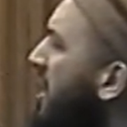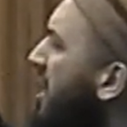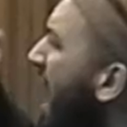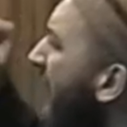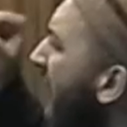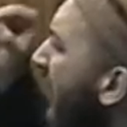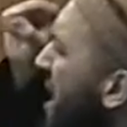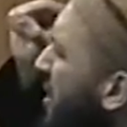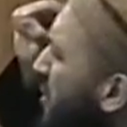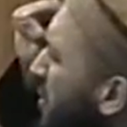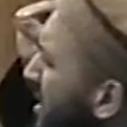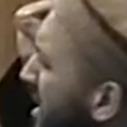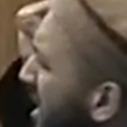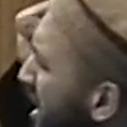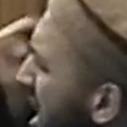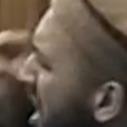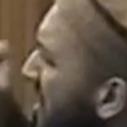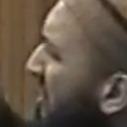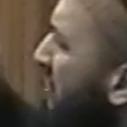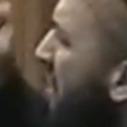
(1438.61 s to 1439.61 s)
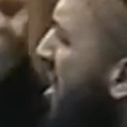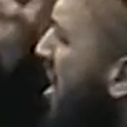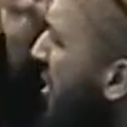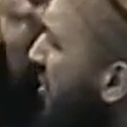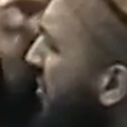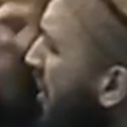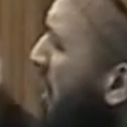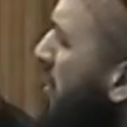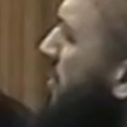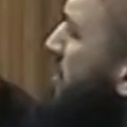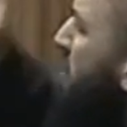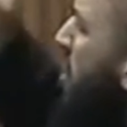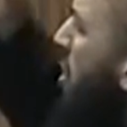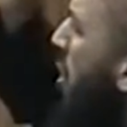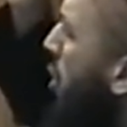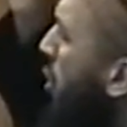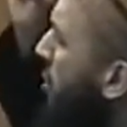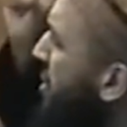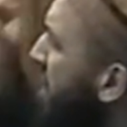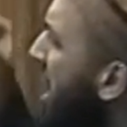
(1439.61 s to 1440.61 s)
The angels love those
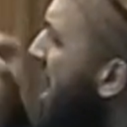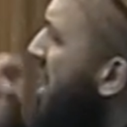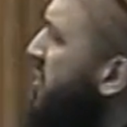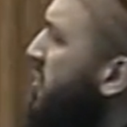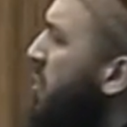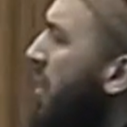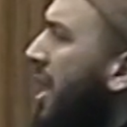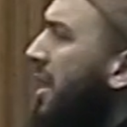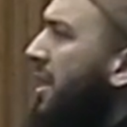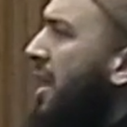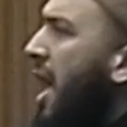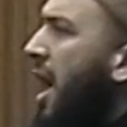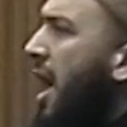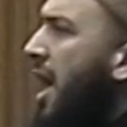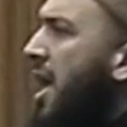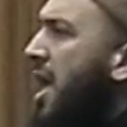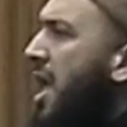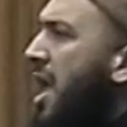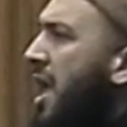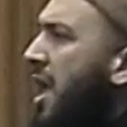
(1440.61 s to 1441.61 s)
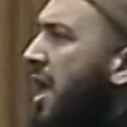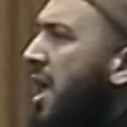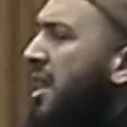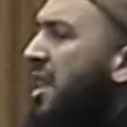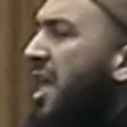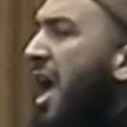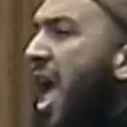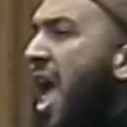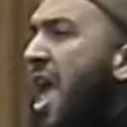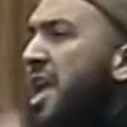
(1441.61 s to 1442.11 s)
who turn to Allah. The